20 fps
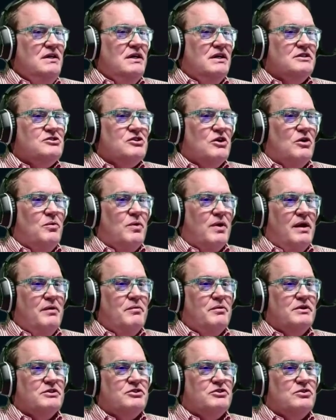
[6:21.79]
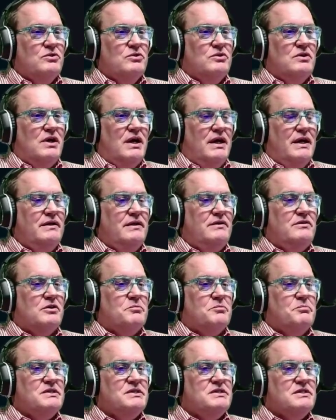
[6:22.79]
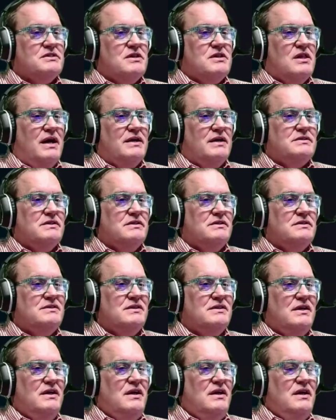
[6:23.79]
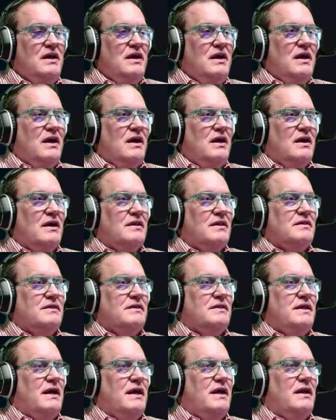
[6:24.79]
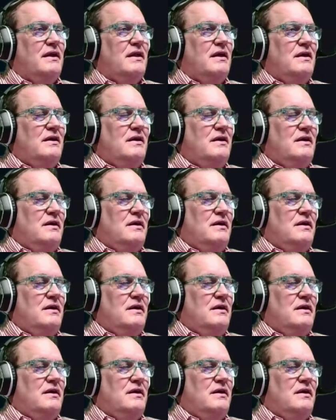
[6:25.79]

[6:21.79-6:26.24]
And so when I went to school, I took business classes, and then